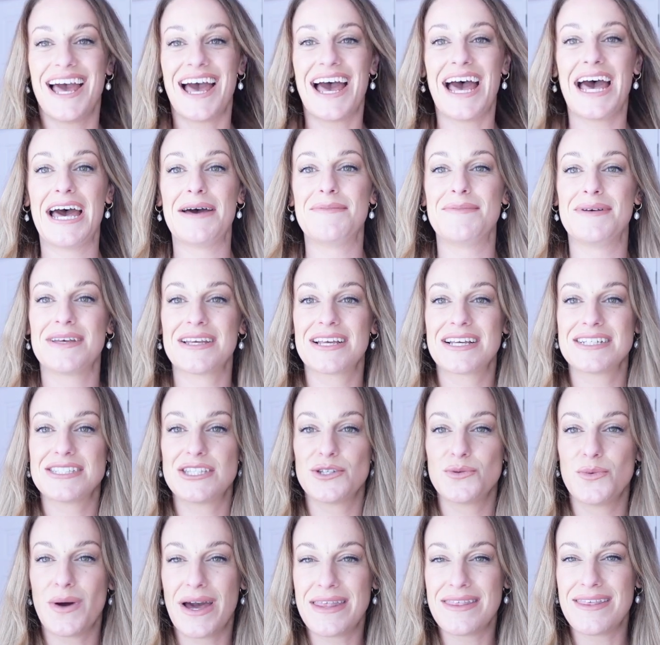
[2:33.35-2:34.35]
because
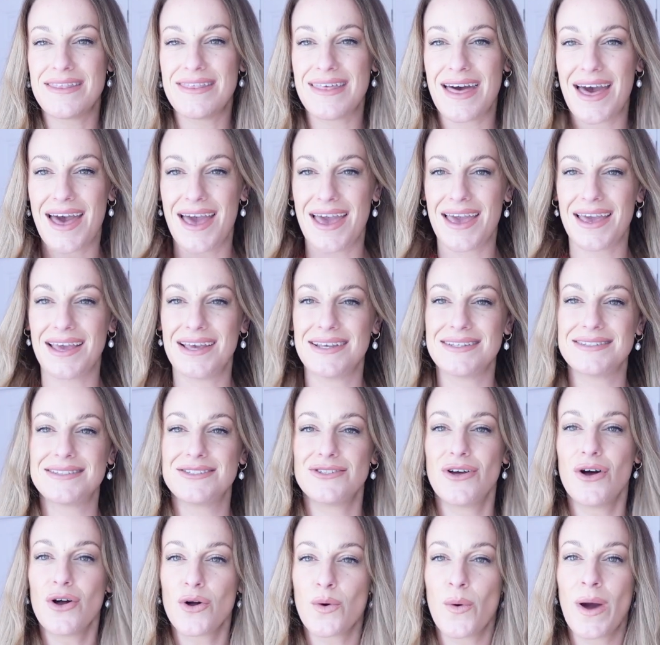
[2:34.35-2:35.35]
the weather there is
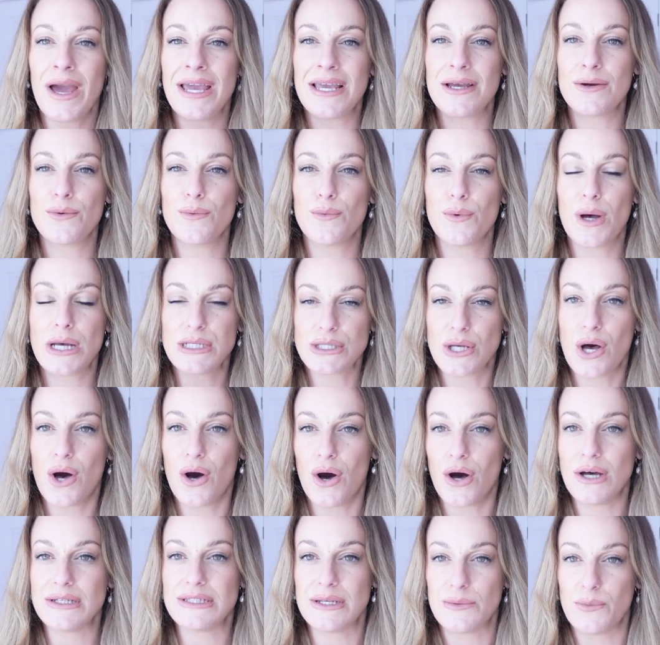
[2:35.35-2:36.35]
not quite as
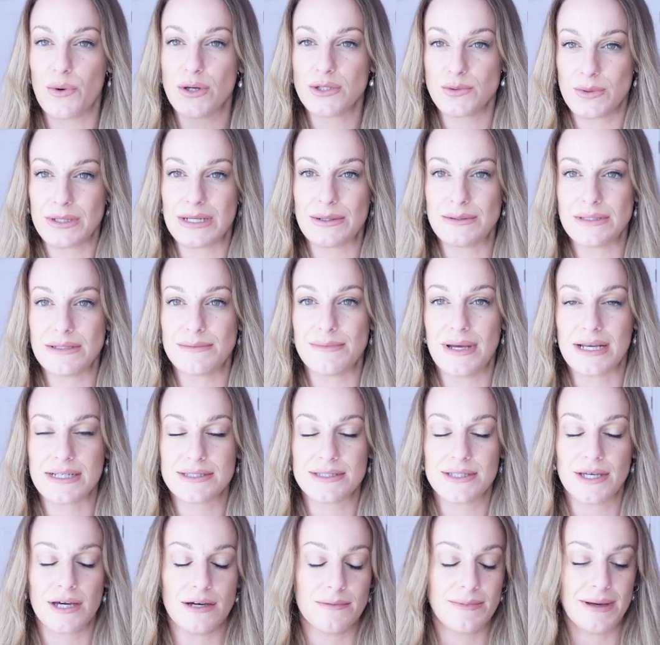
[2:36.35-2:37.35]
hot as it was when I was in
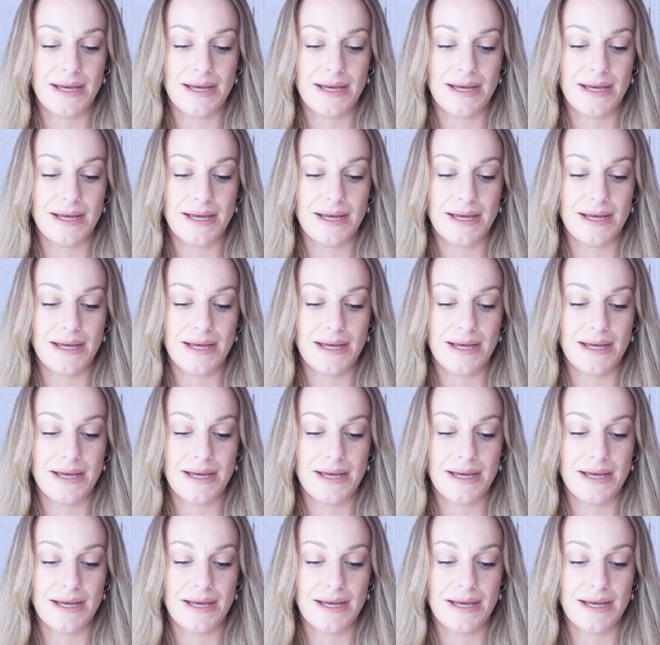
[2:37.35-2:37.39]
Mexico.